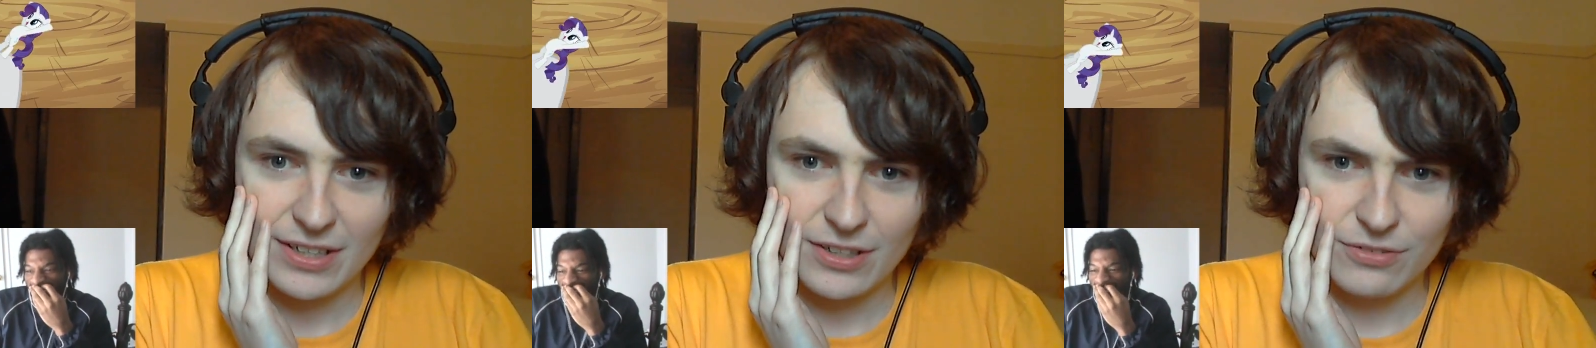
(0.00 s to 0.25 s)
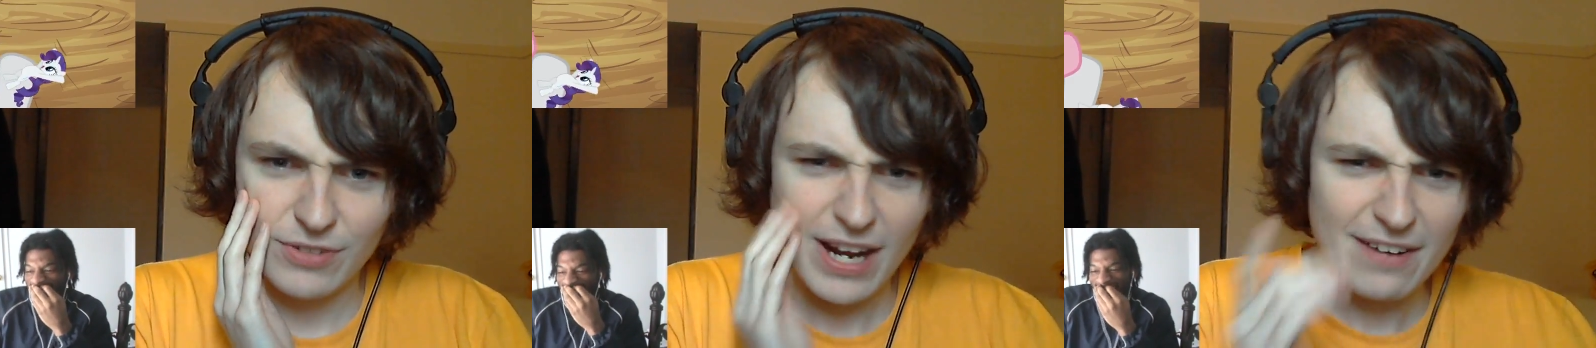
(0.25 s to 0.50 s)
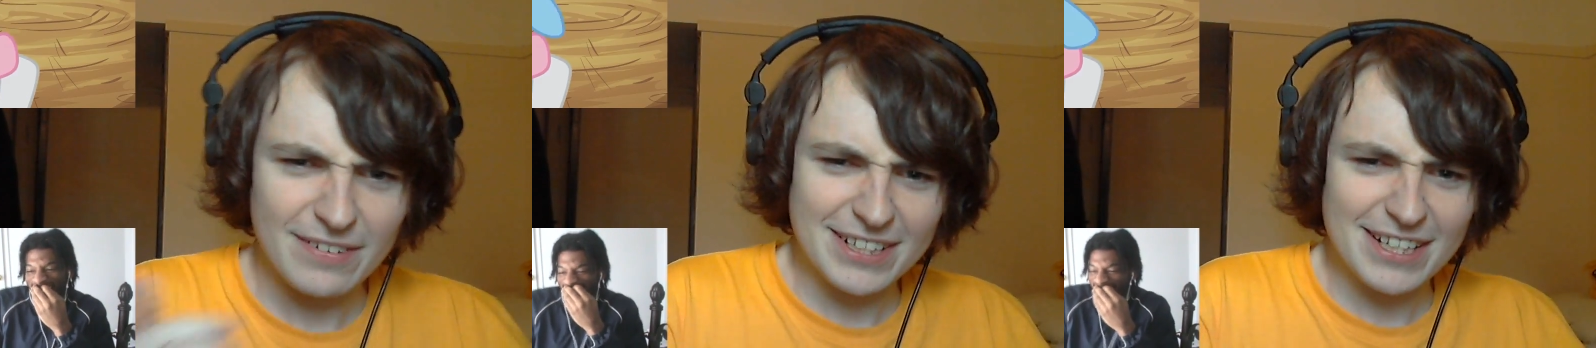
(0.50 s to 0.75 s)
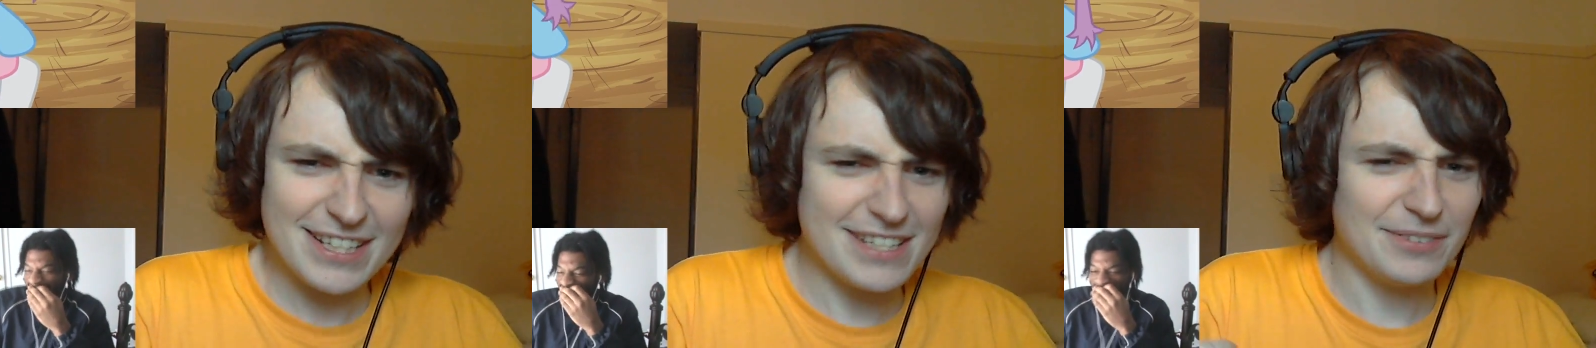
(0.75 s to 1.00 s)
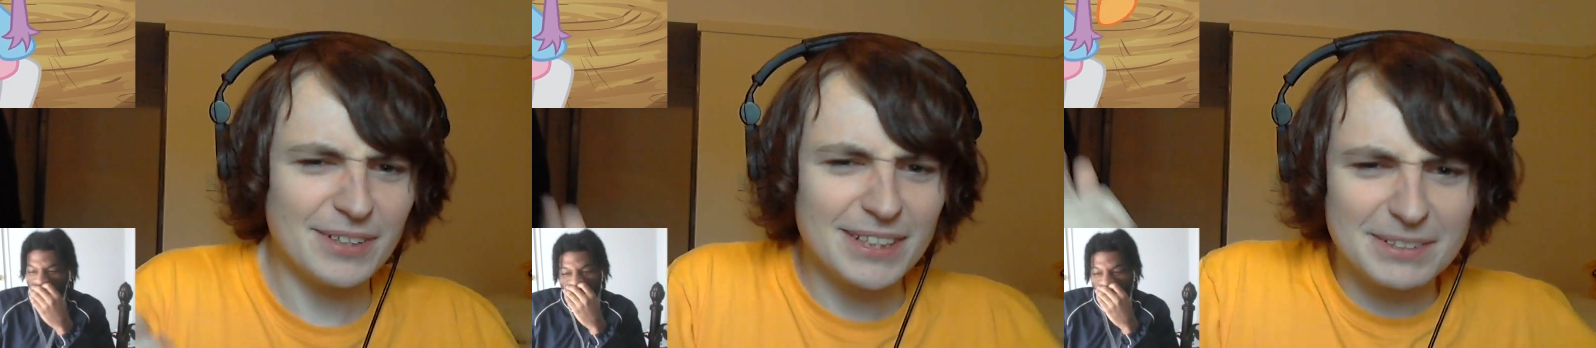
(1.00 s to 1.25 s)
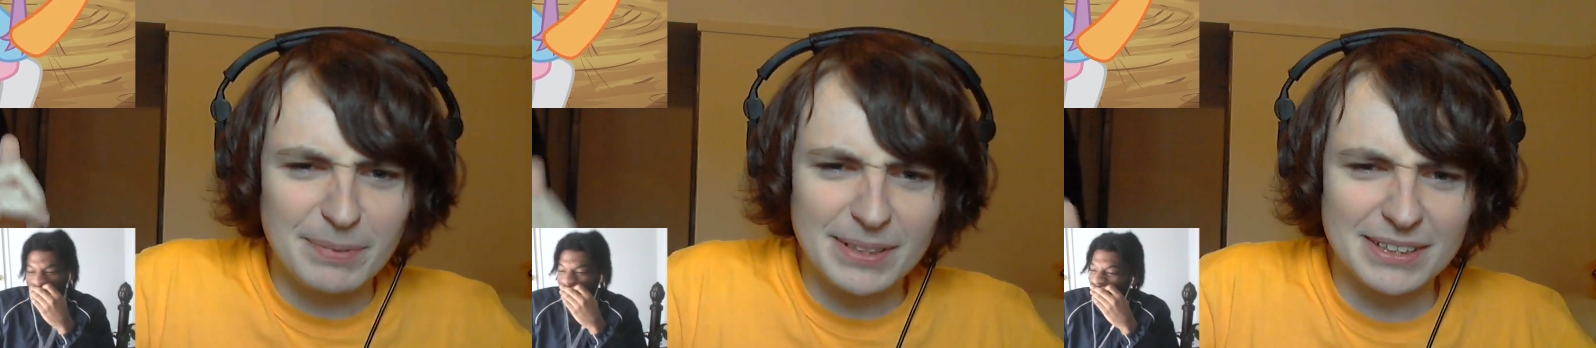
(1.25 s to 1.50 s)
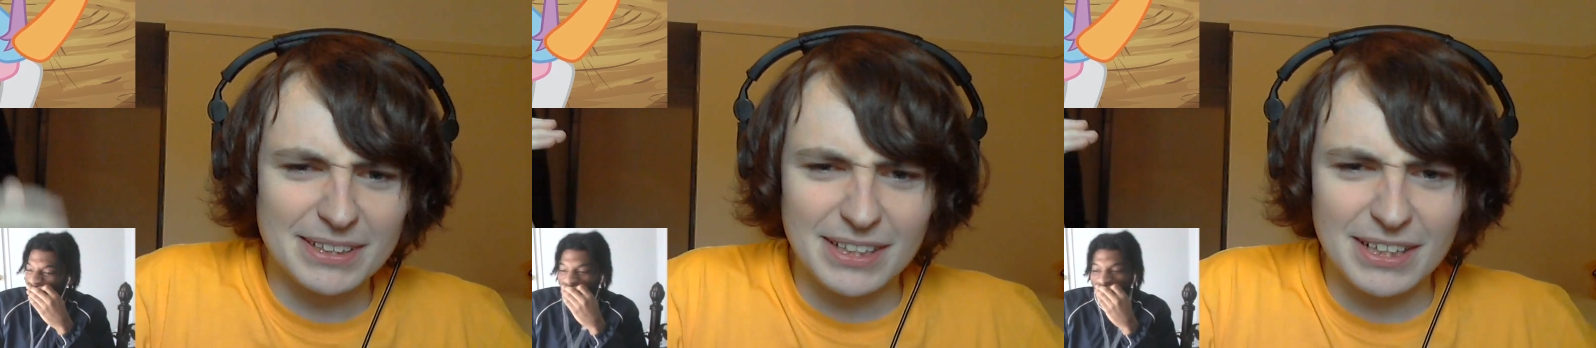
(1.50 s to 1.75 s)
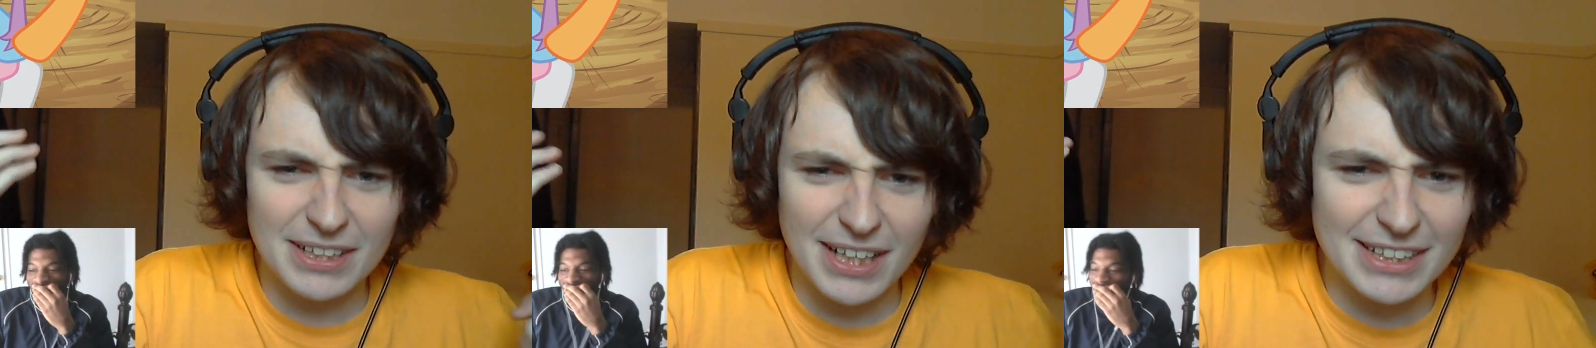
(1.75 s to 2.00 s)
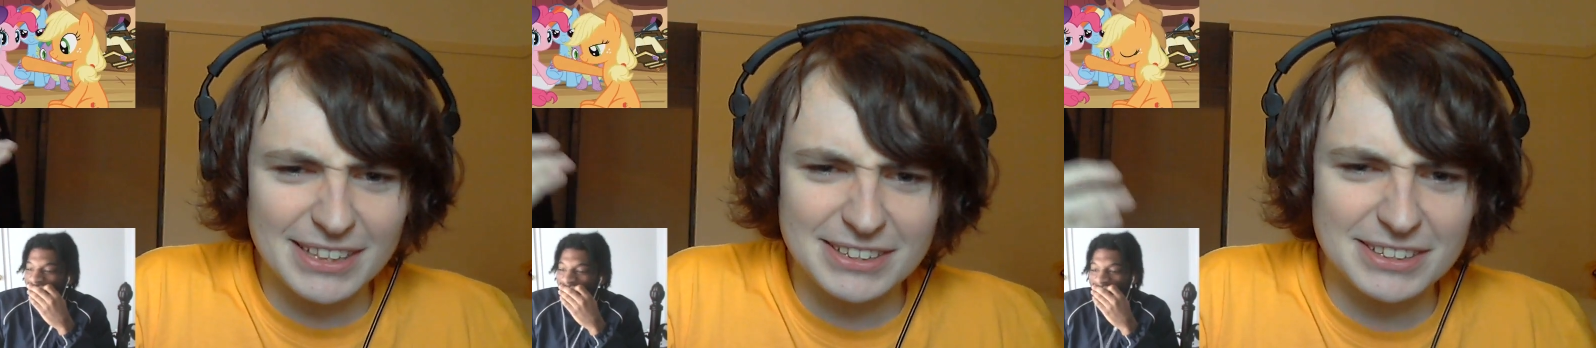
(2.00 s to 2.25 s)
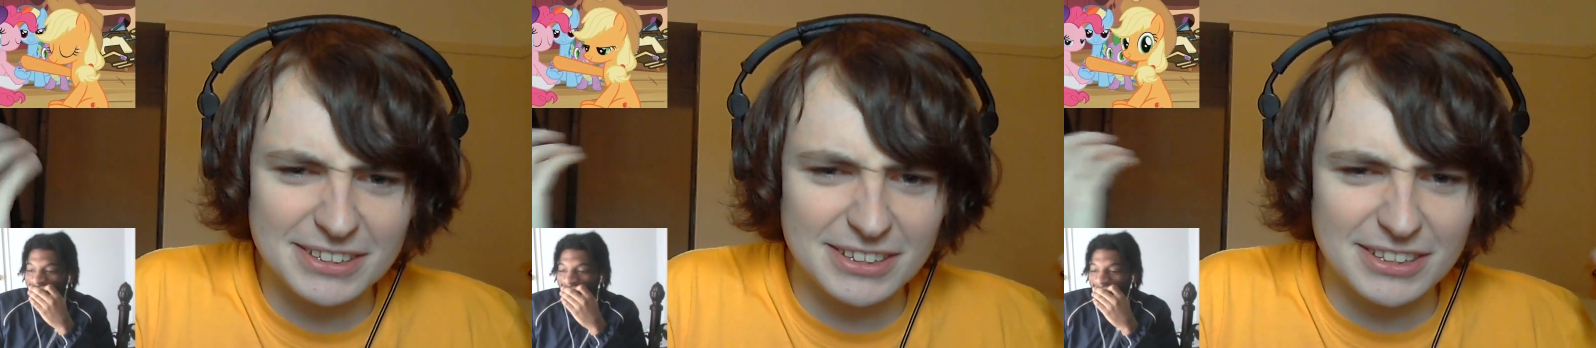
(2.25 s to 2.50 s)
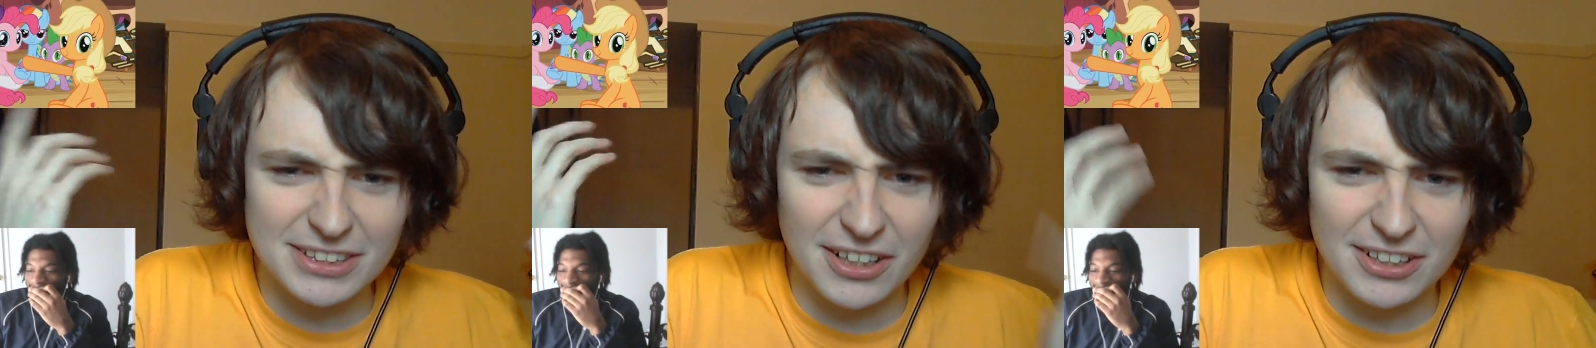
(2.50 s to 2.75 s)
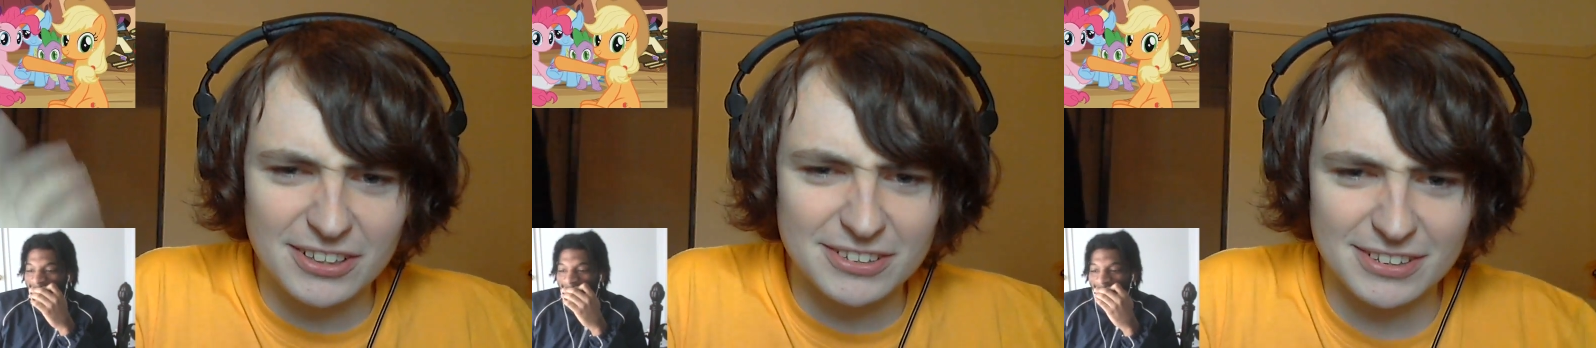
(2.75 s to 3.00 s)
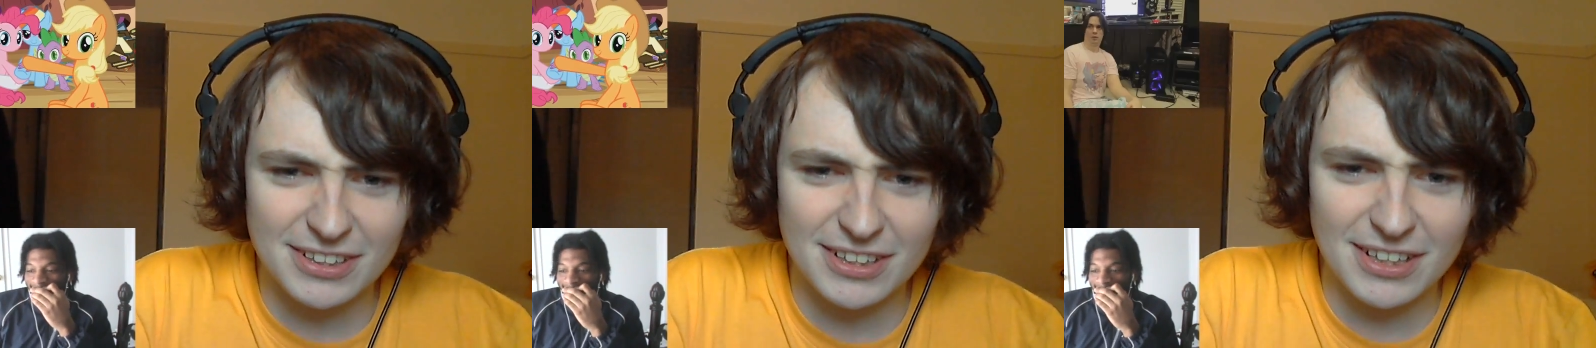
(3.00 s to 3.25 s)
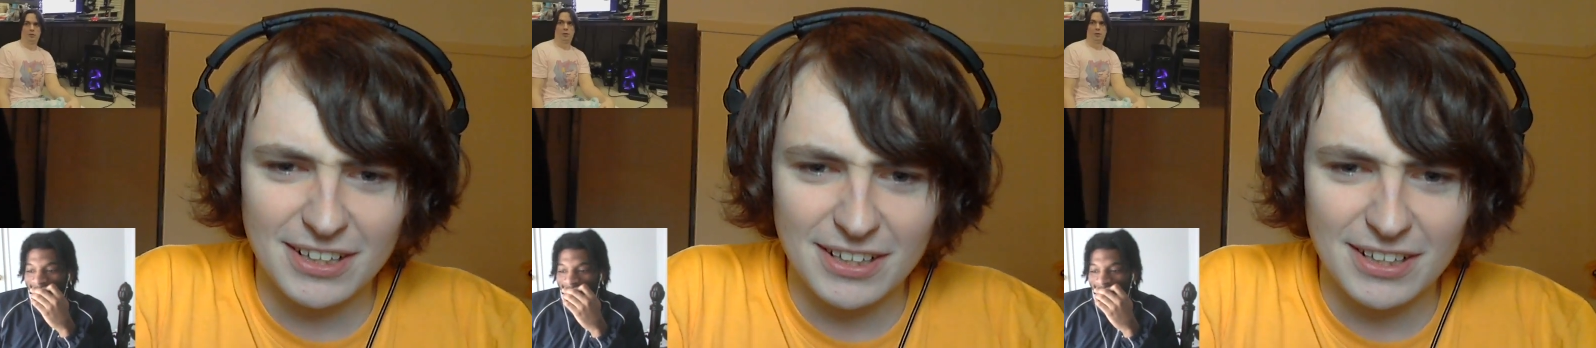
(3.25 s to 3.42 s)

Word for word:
Speaker 1: Rarity? What? But uh, I can't.